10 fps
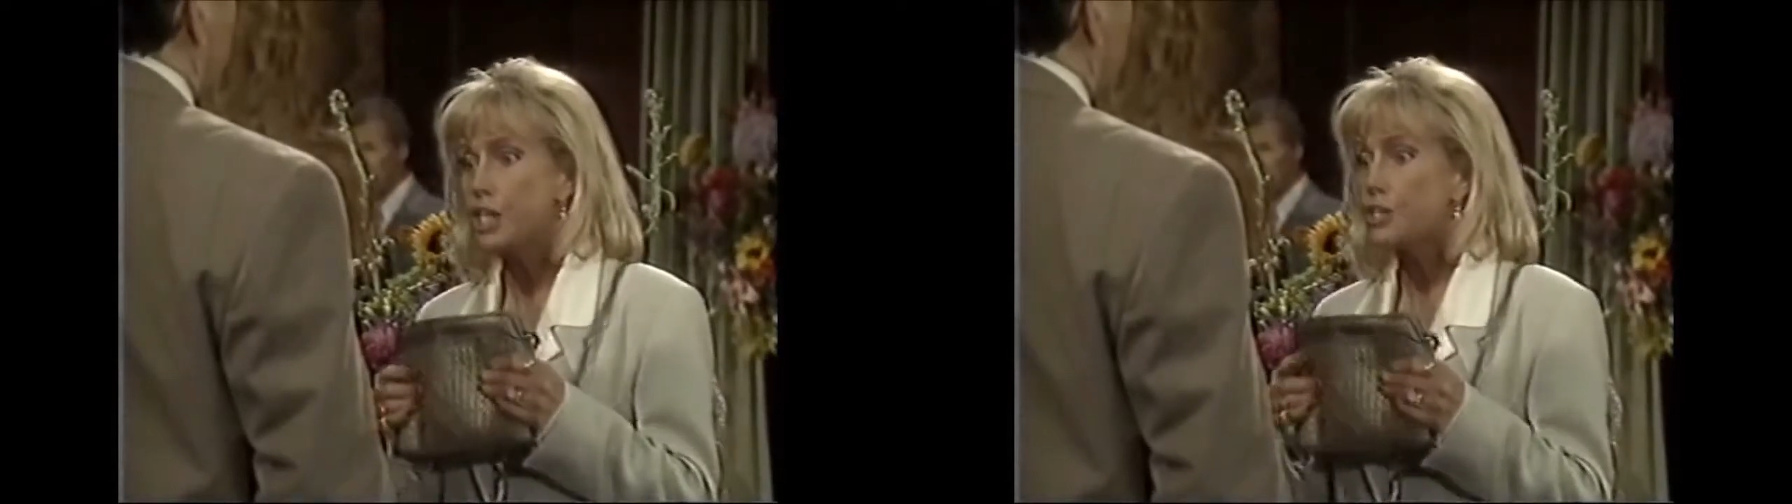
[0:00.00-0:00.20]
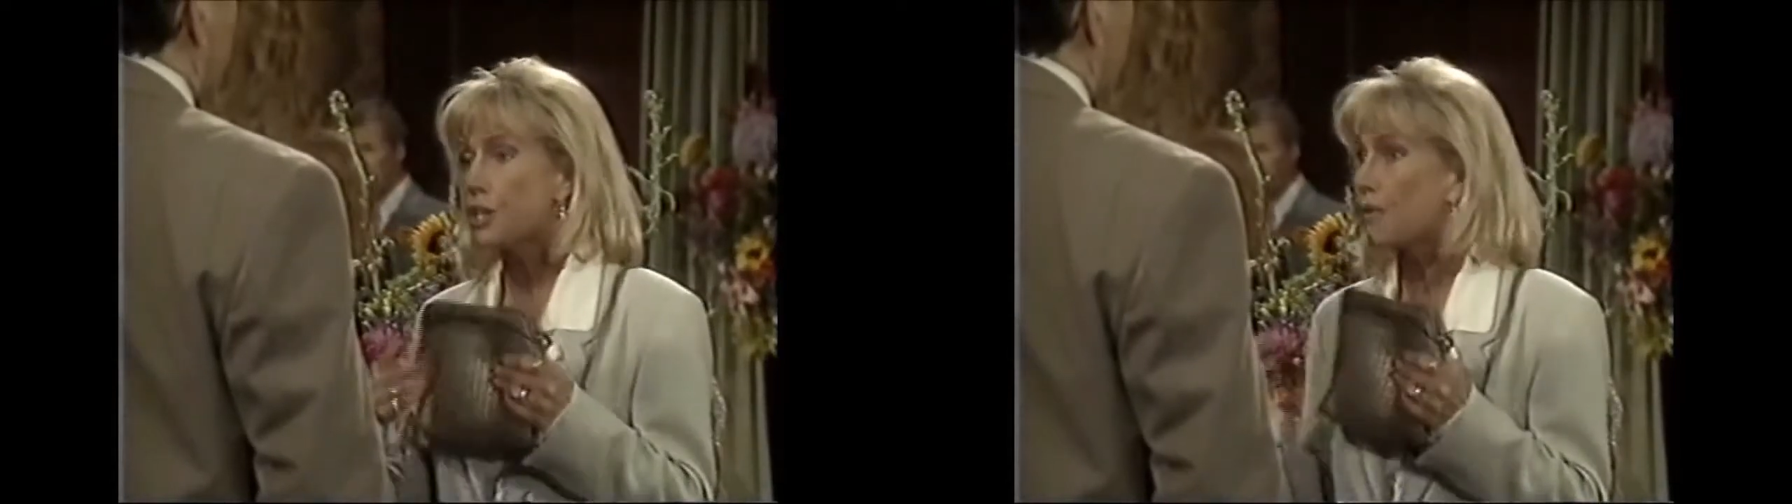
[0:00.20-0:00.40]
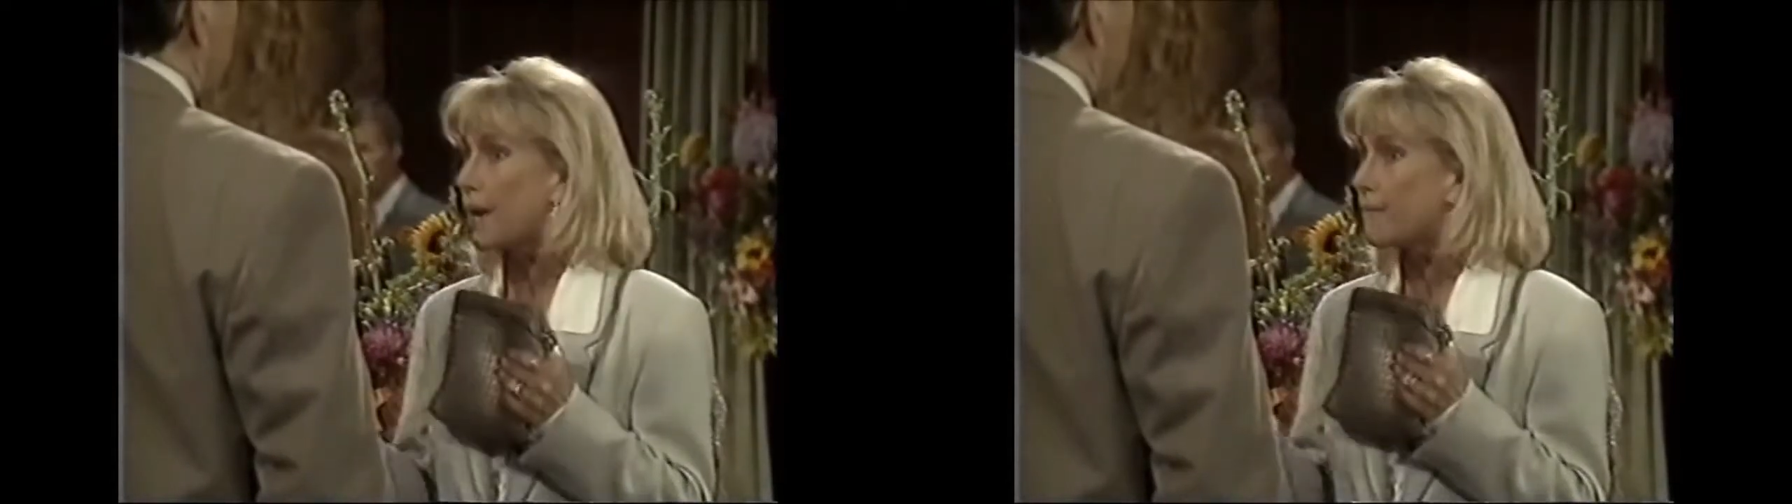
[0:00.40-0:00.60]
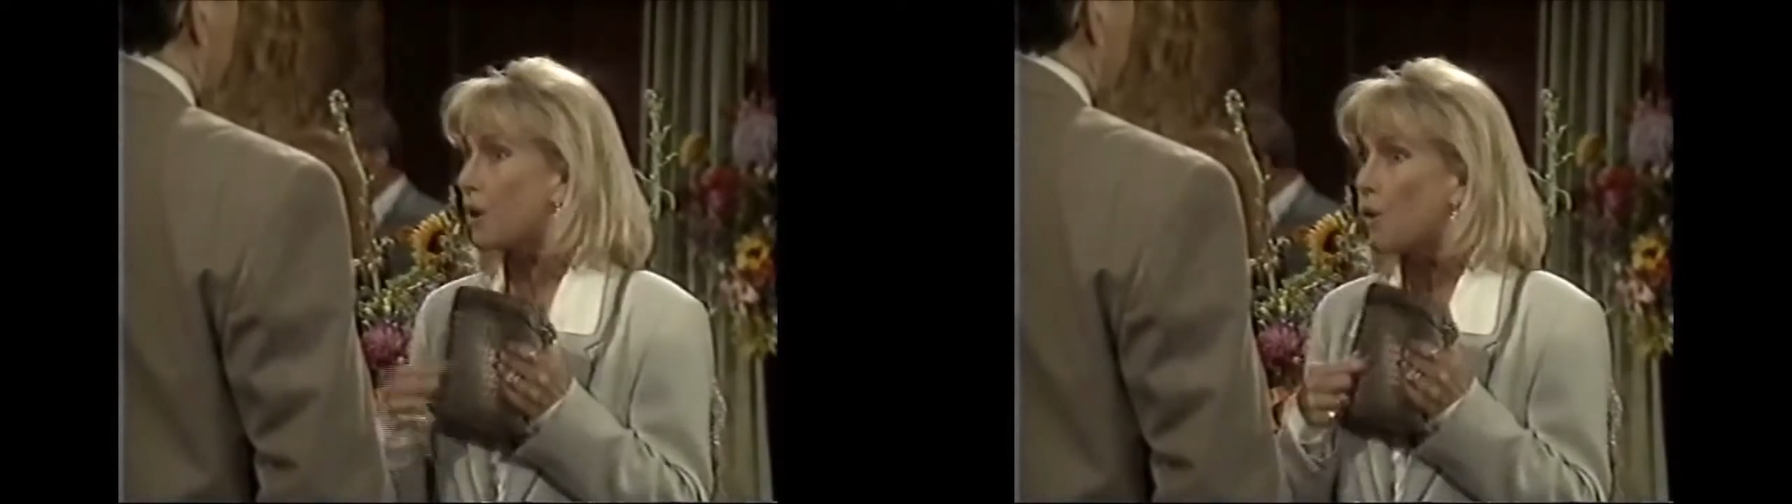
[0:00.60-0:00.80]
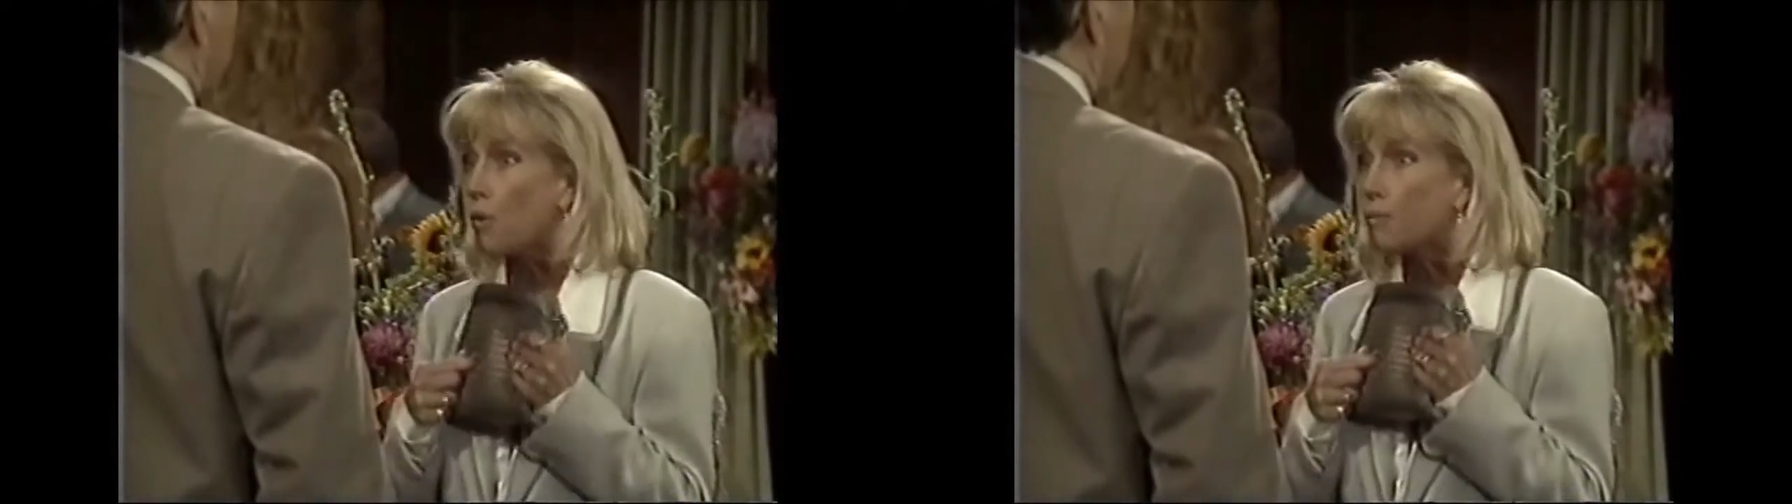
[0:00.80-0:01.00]
So I have
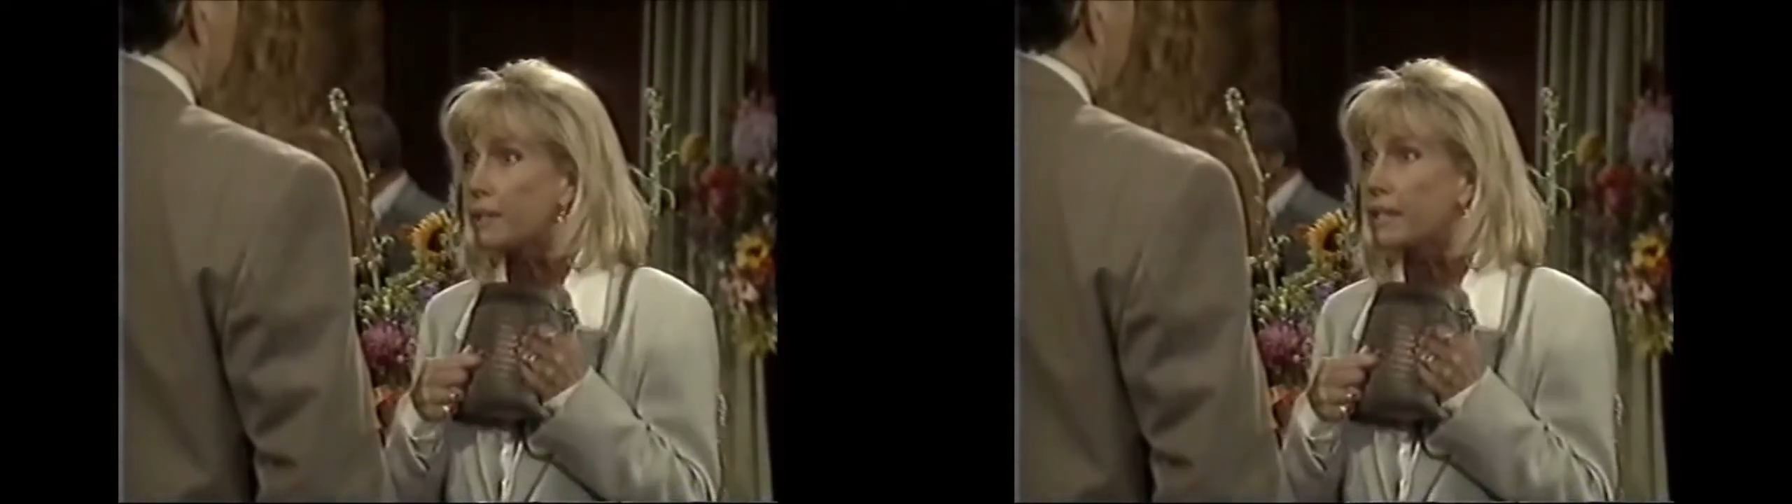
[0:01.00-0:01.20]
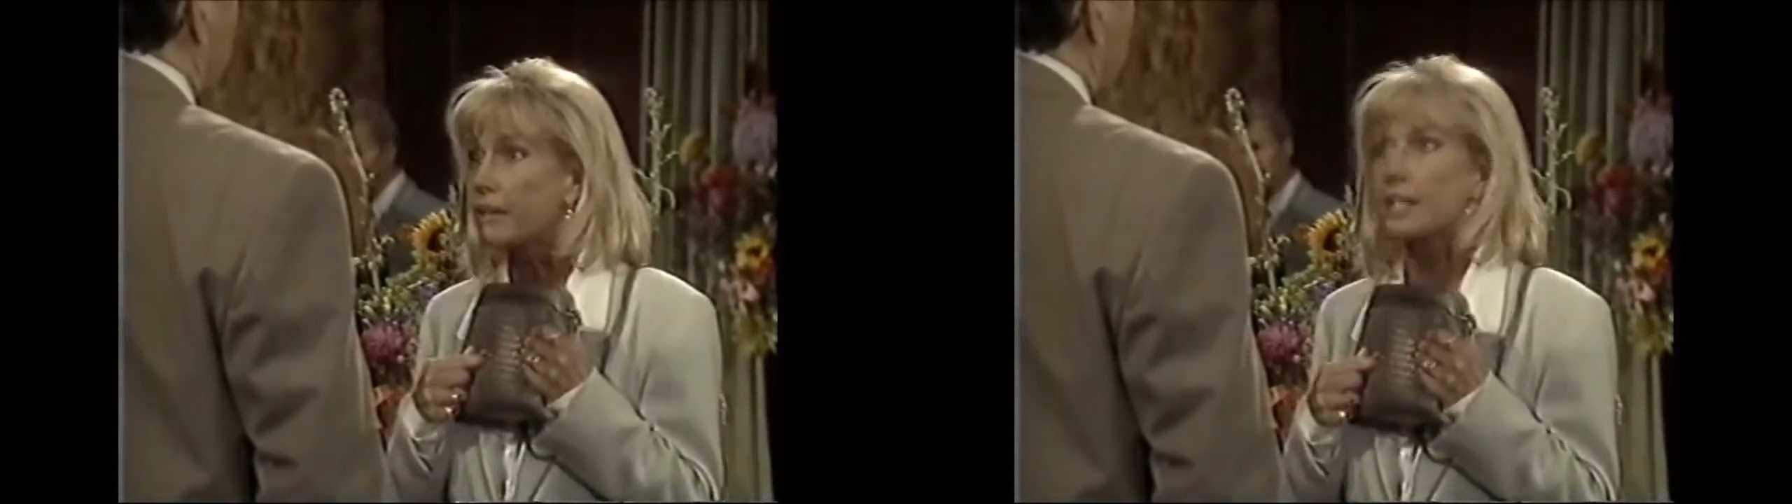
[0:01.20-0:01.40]
the whole meeting